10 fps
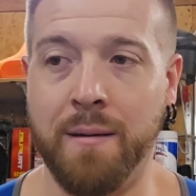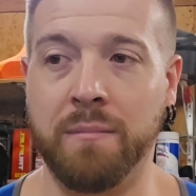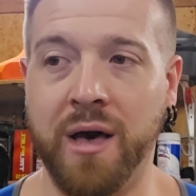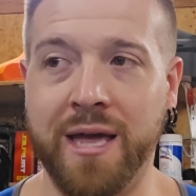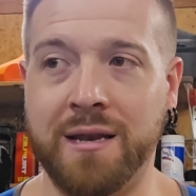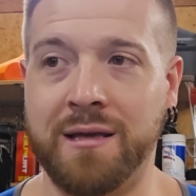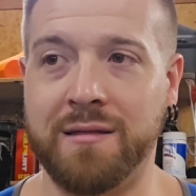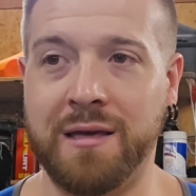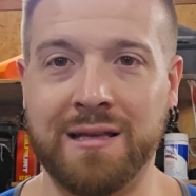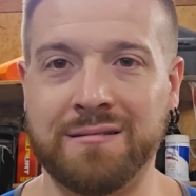but
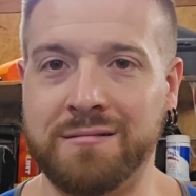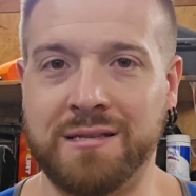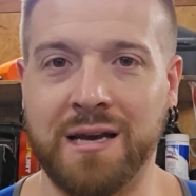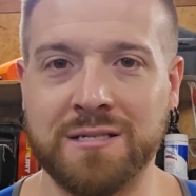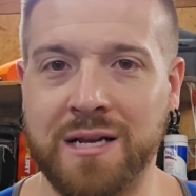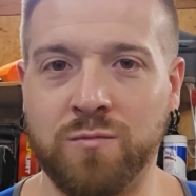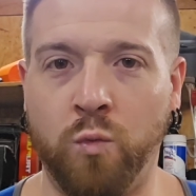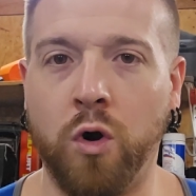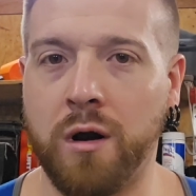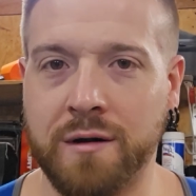it
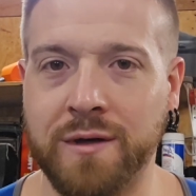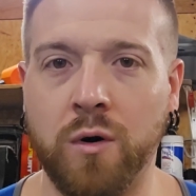doesn't work.